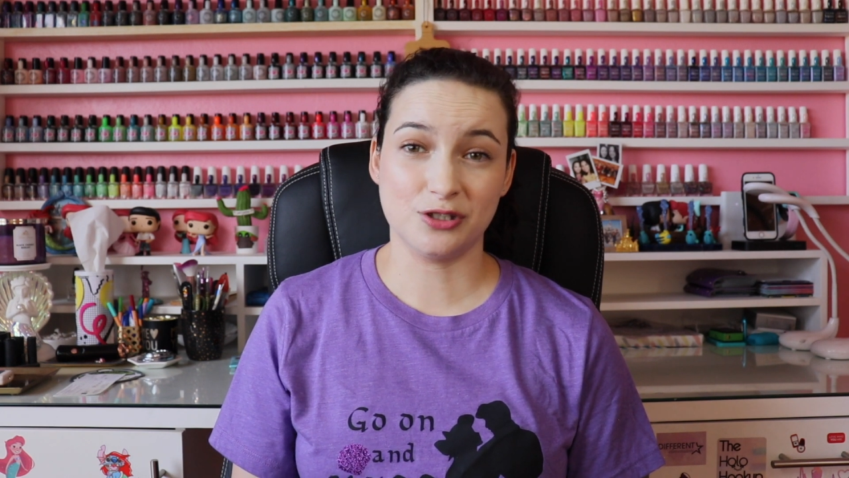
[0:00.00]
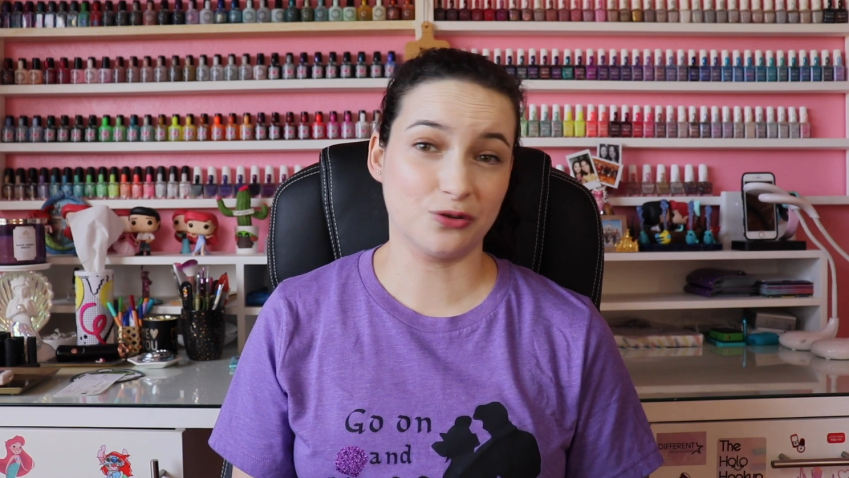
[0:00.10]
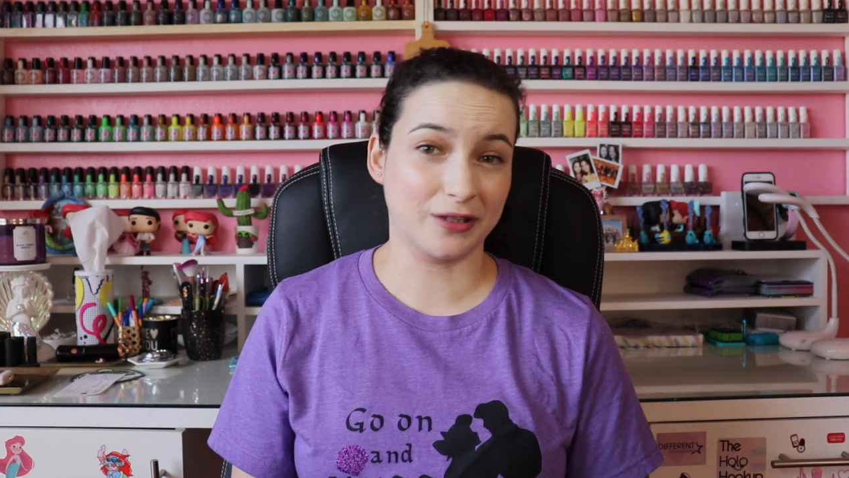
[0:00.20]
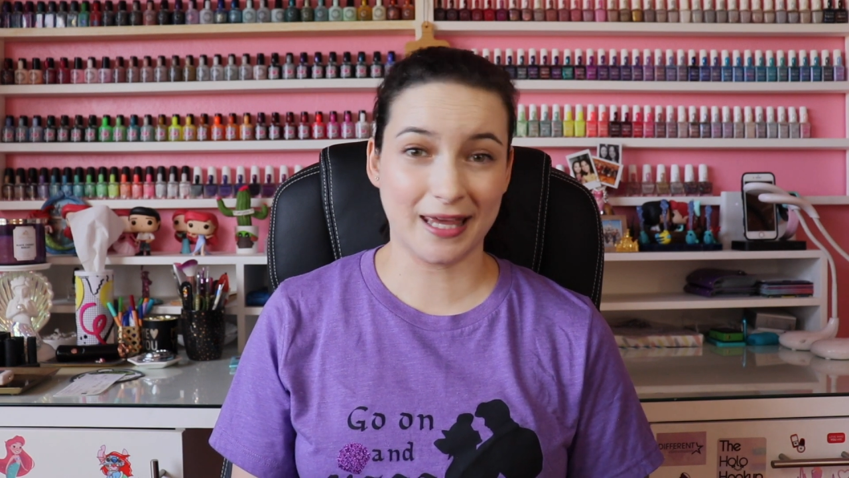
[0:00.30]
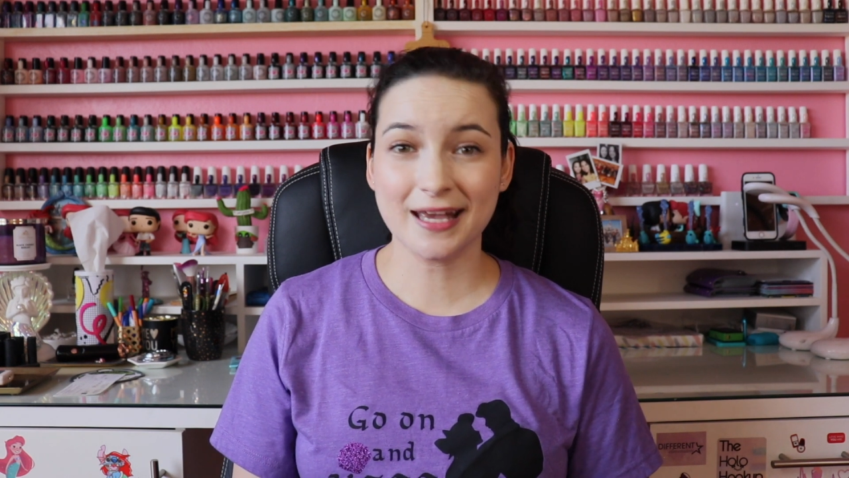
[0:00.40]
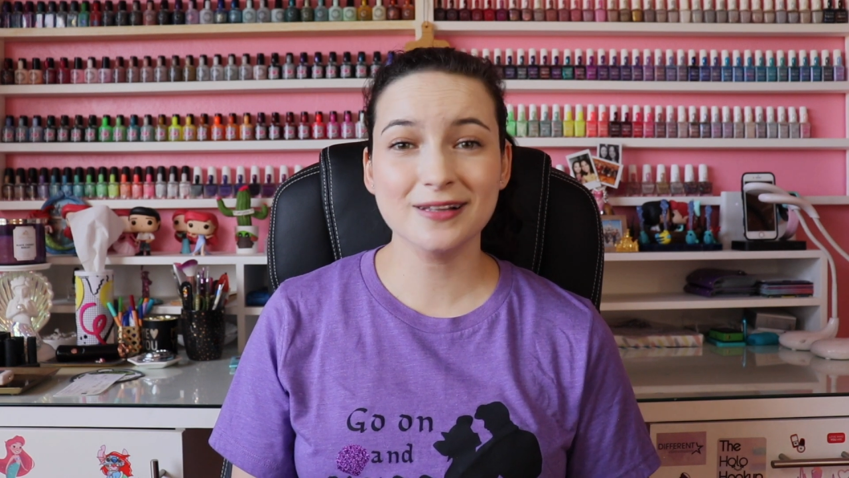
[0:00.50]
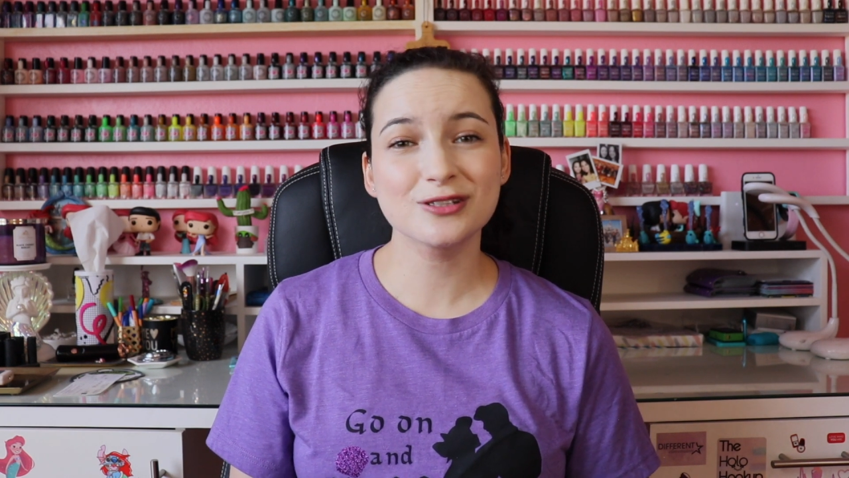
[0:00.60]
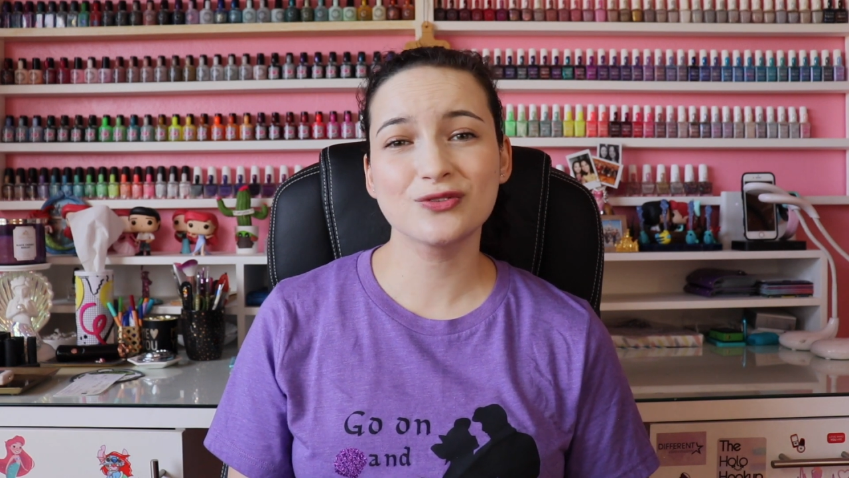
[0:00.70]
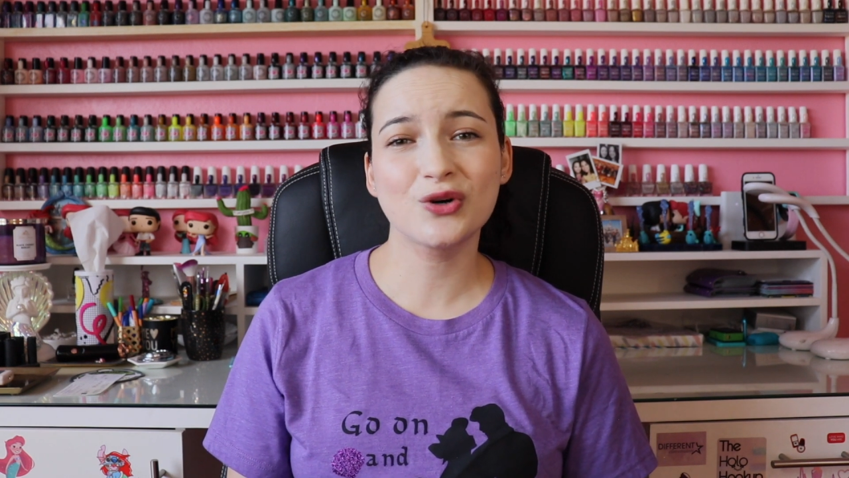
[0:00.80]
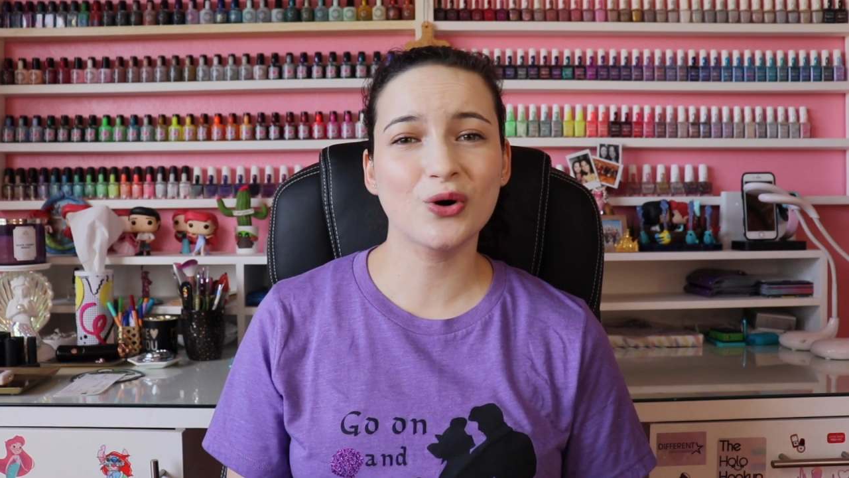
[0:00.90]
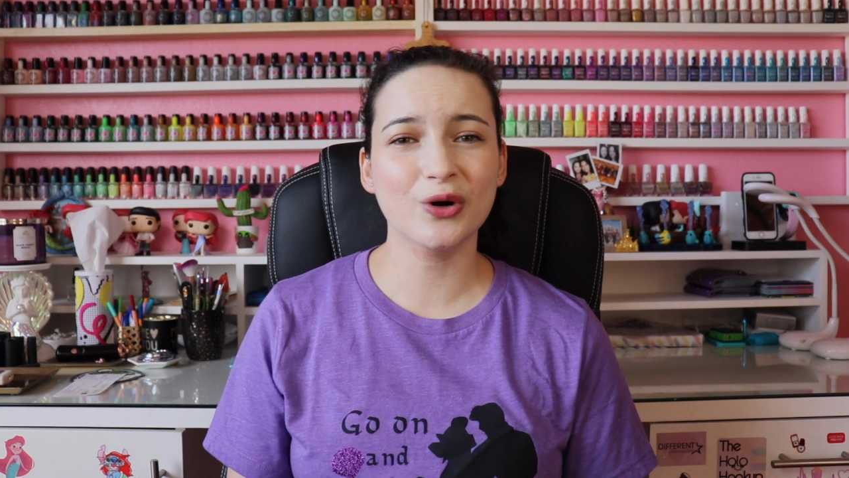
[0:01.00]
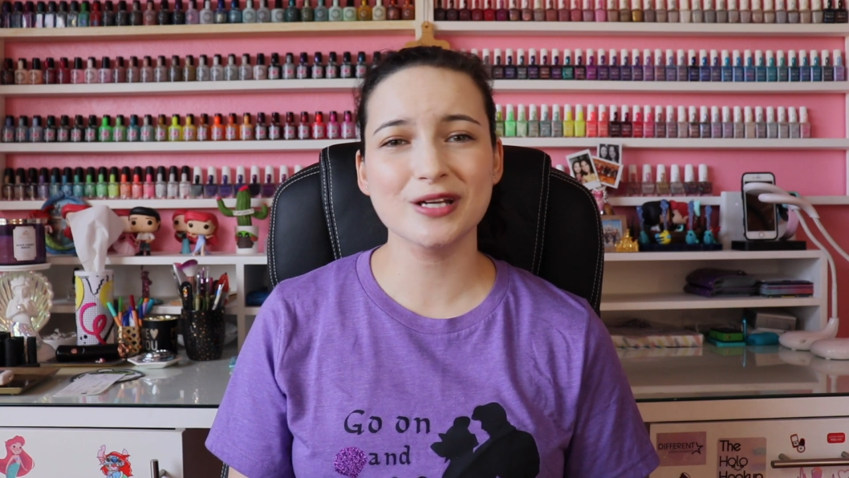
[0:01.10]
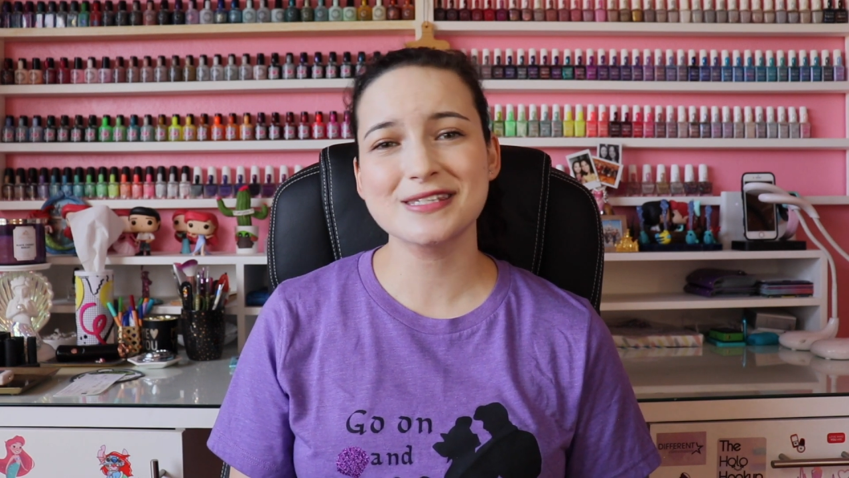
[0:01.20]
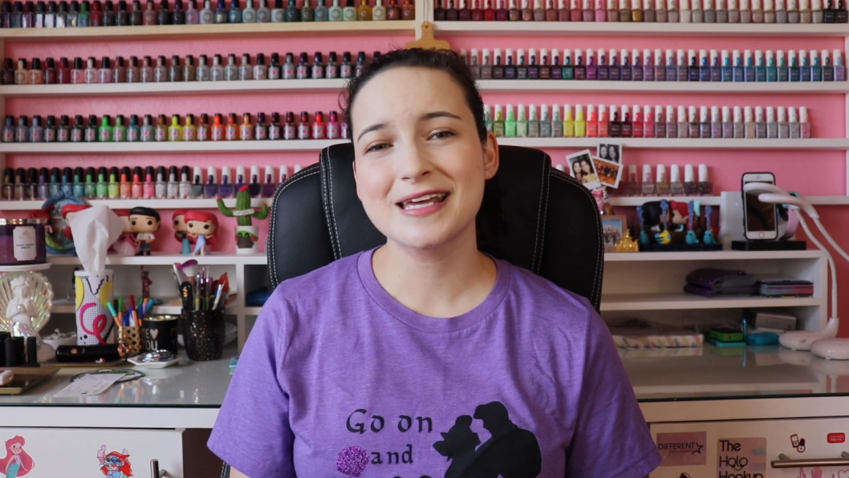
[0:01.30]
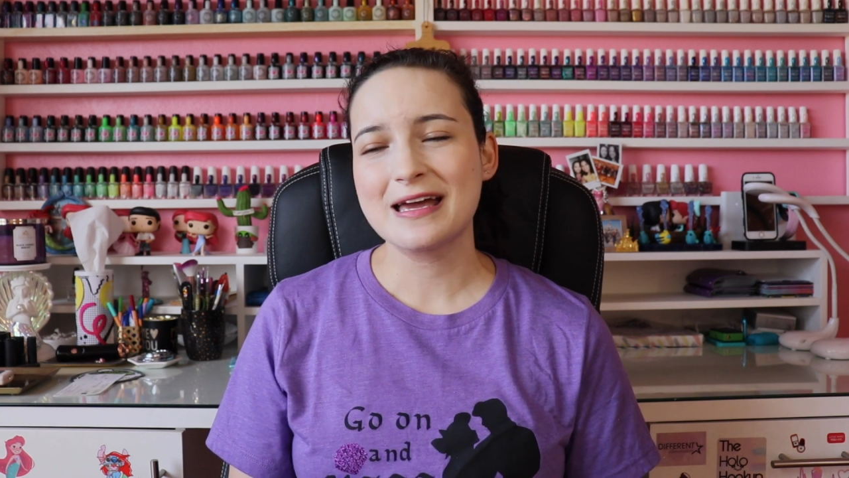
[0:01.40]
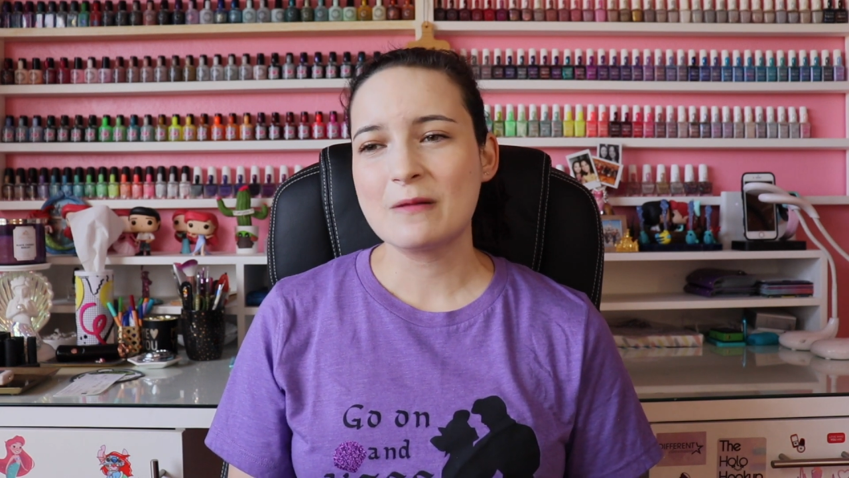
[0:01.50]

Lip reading: nails, of course.